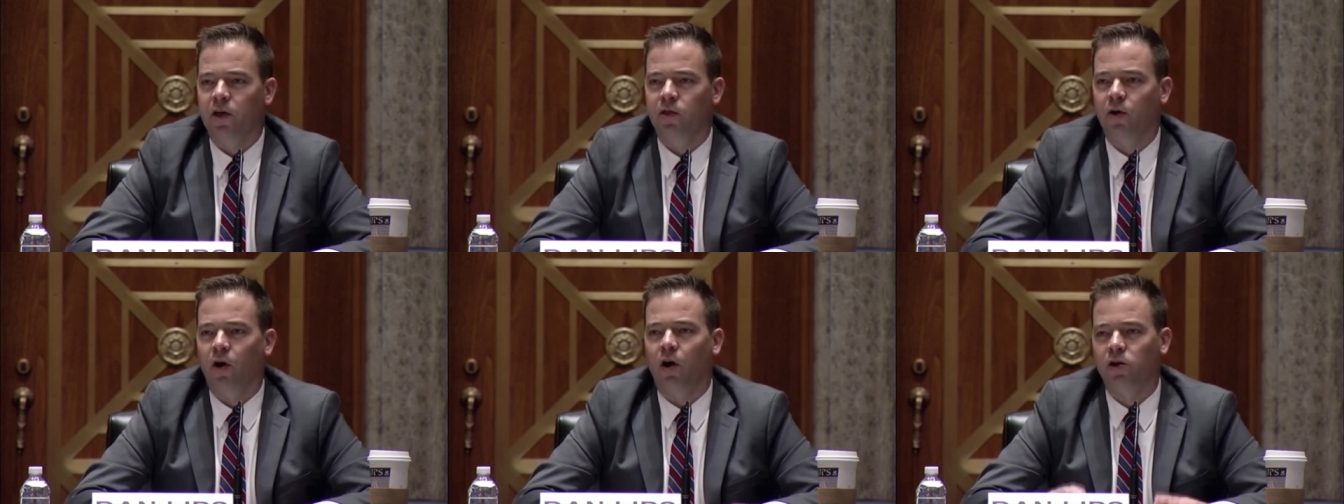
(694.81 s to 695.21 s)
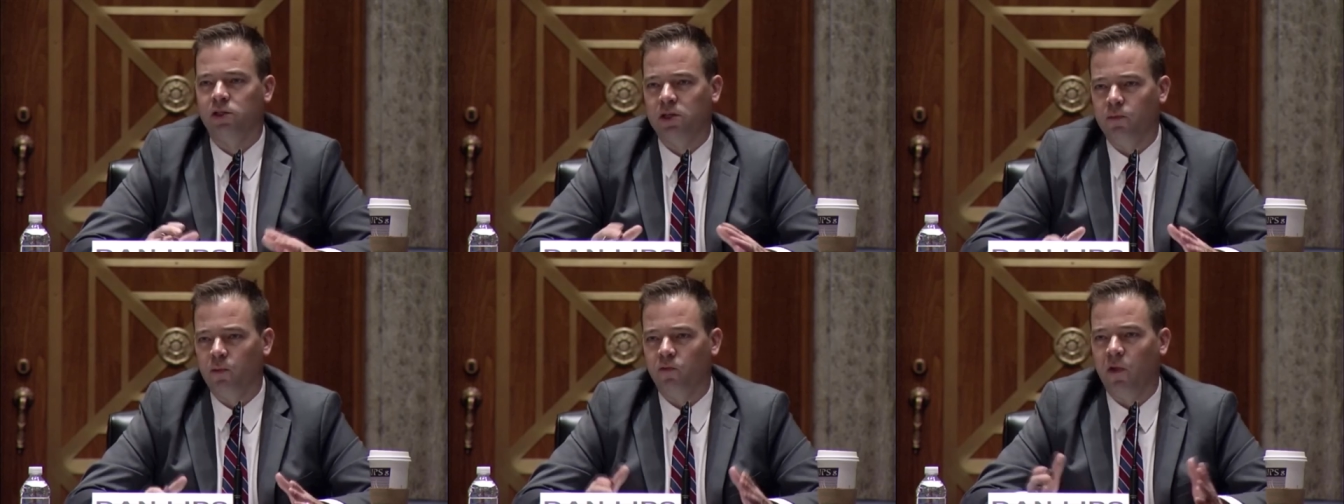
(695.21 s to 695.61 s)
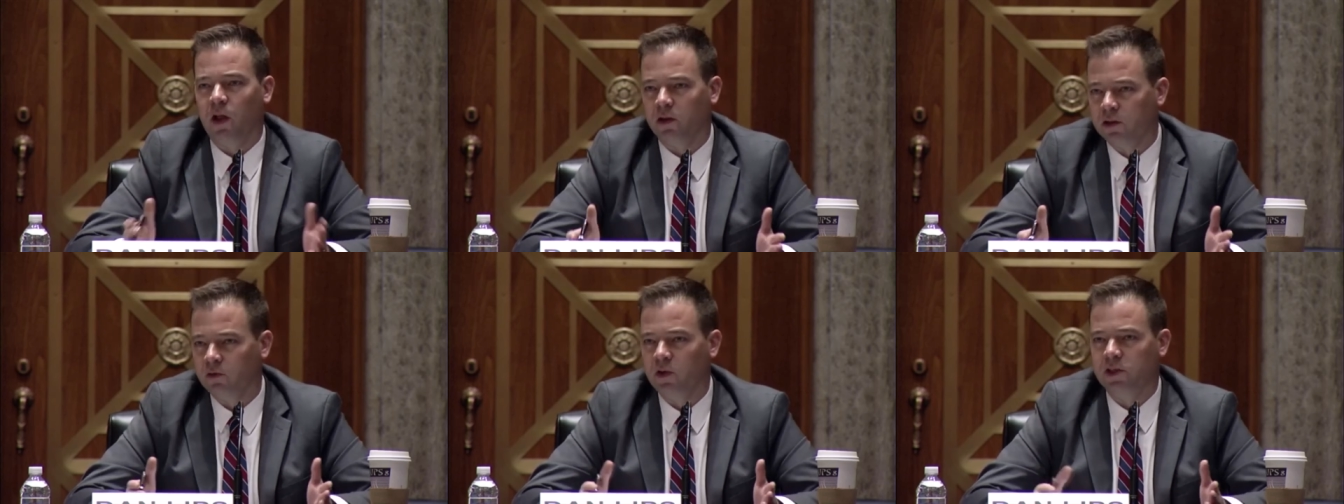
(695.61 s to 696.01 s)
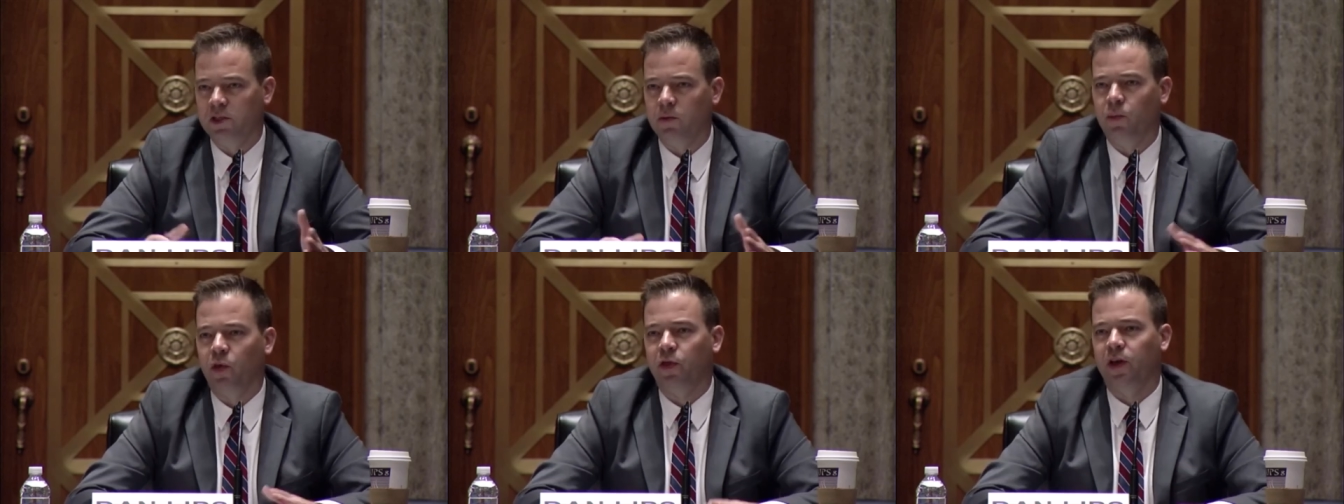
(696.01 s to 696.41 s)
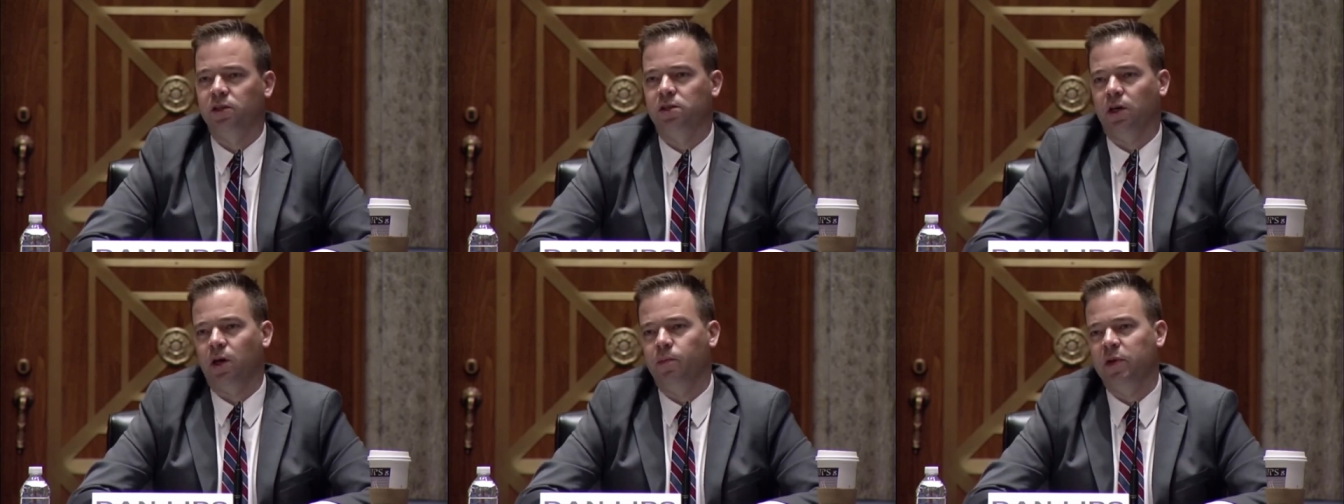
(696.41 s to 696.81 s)
There are sim- relatively simple
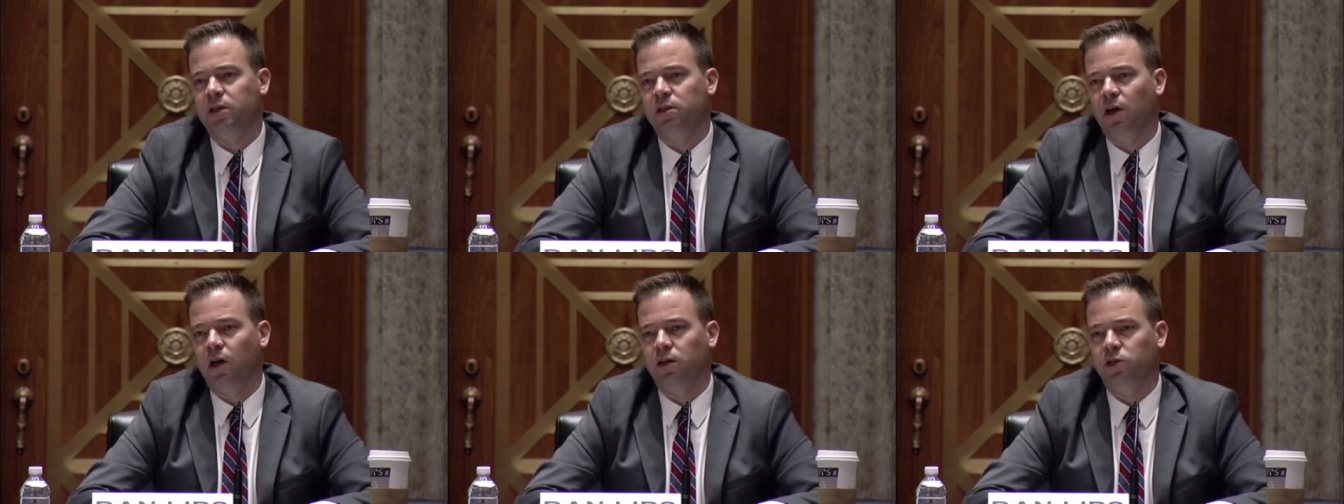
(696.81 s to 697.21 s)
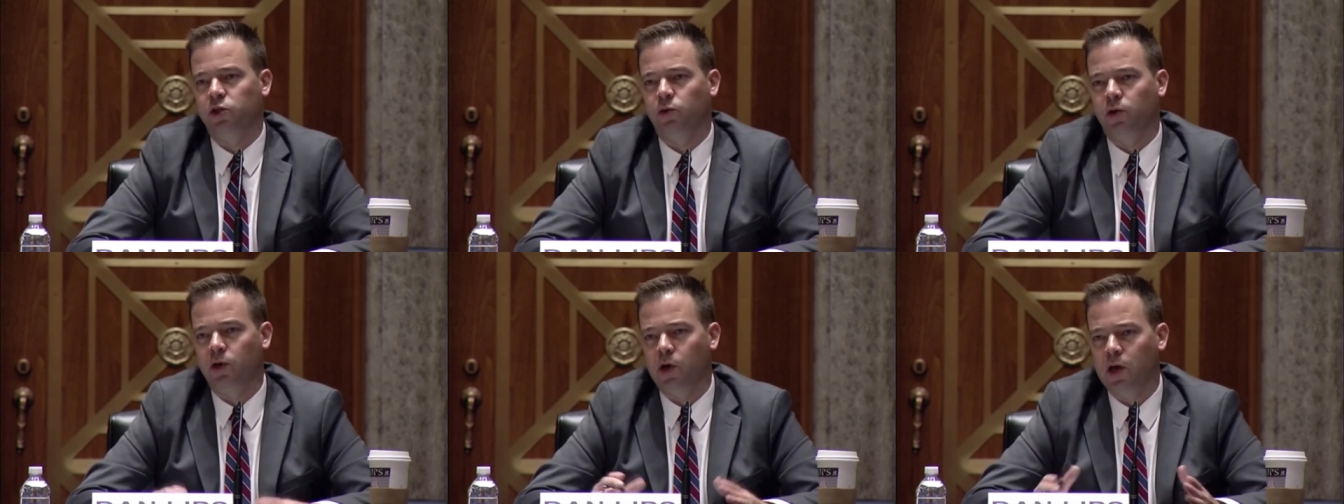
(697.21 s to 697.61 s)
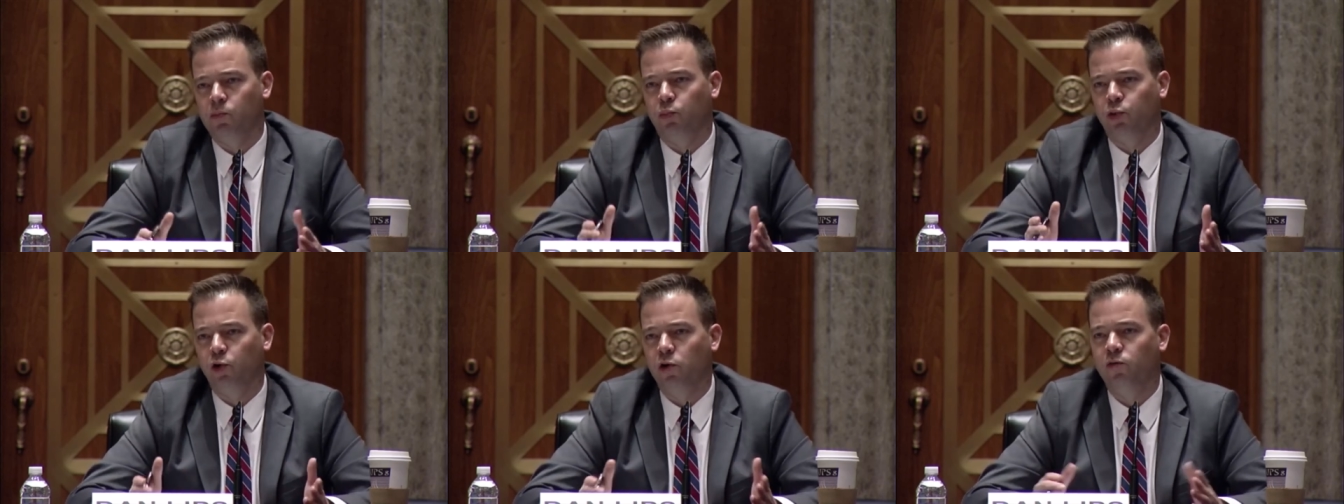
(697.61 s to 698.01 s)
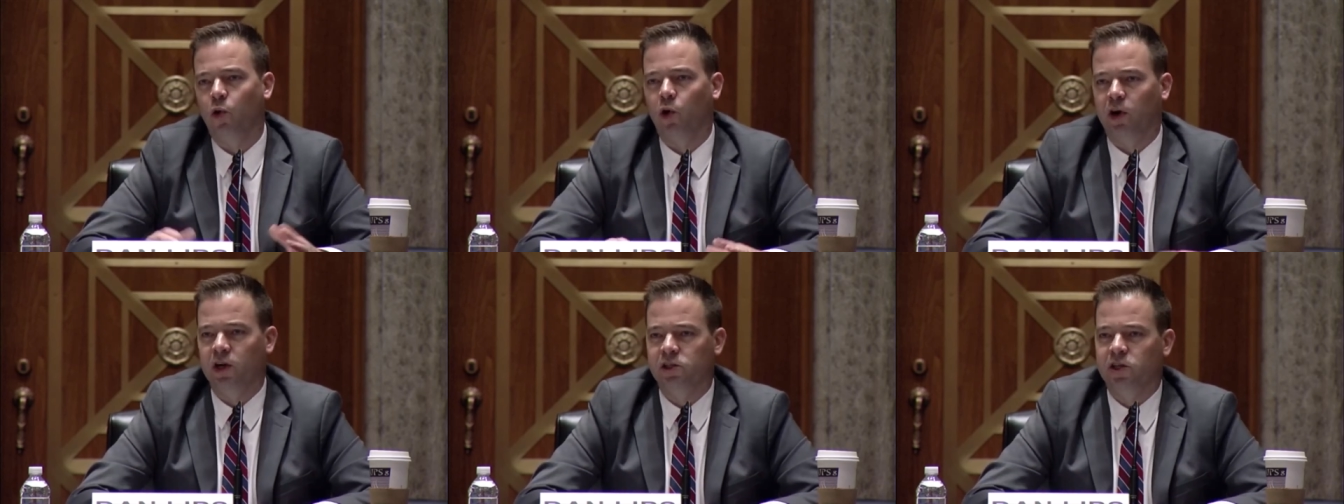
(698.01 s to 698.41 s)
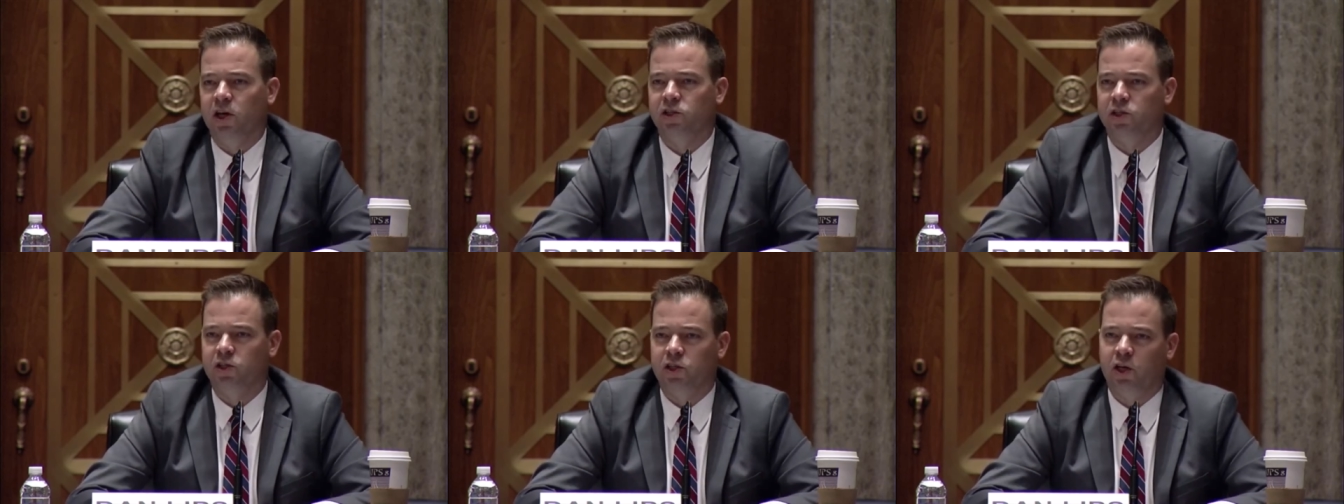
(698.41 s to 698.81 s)
things that can be done to in- improve
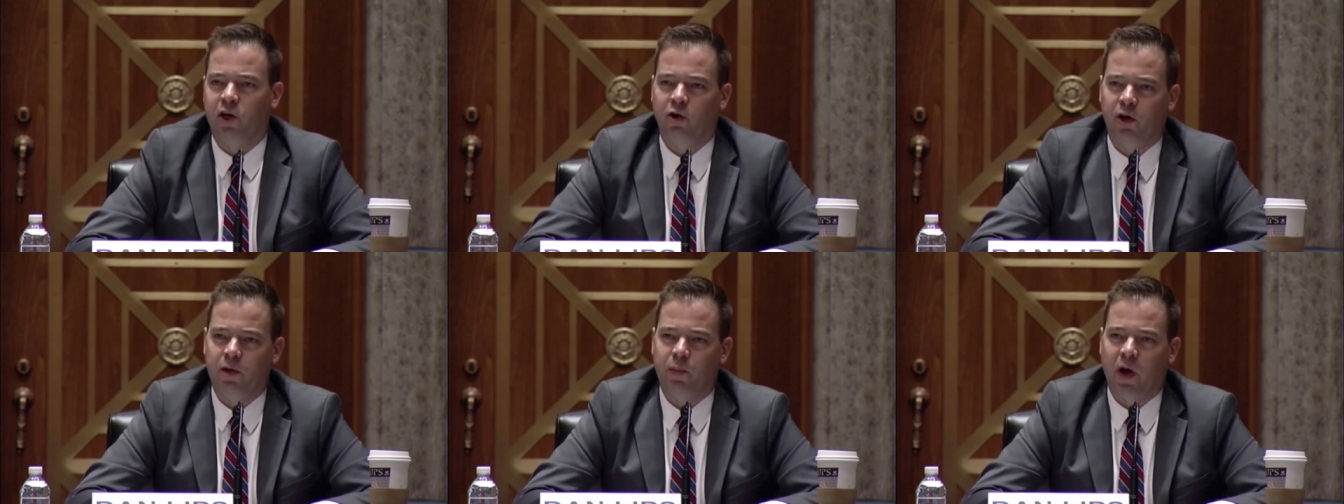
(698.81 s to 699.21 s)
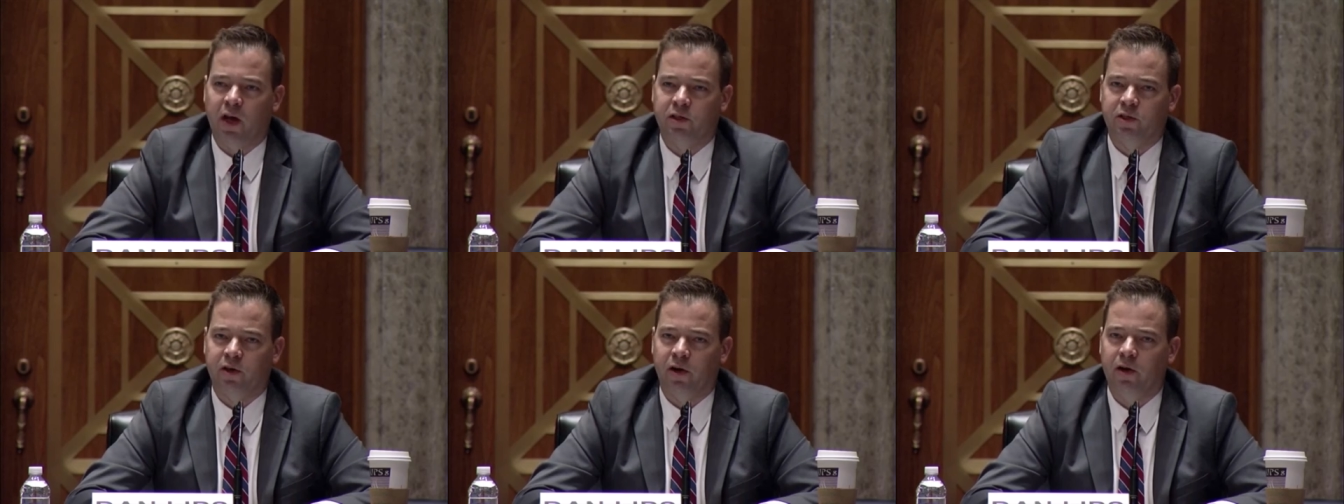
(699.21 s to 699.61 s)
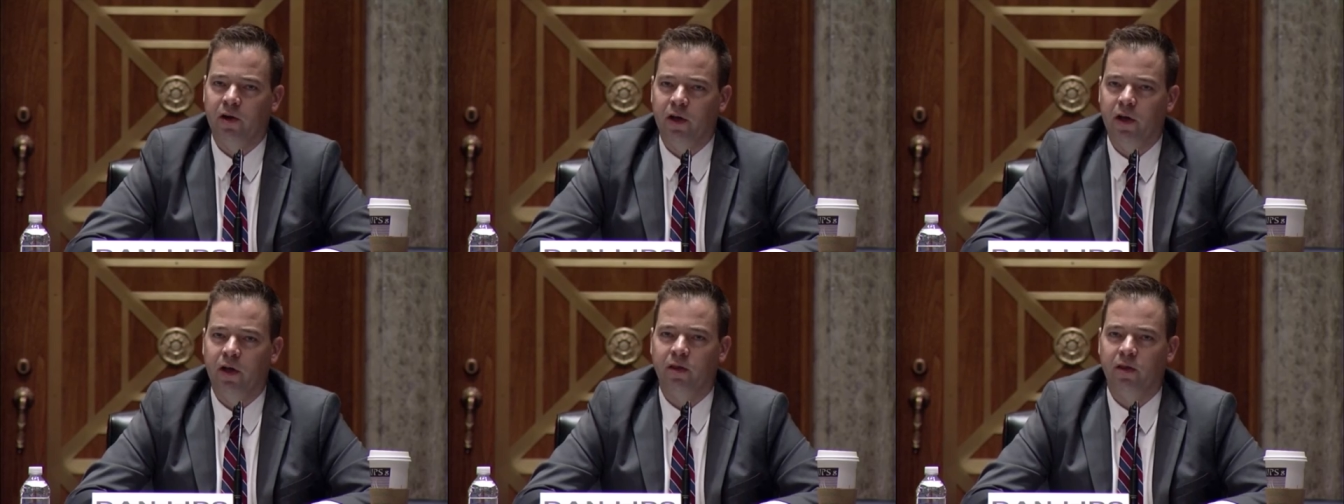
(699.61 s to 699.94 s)
organization security posture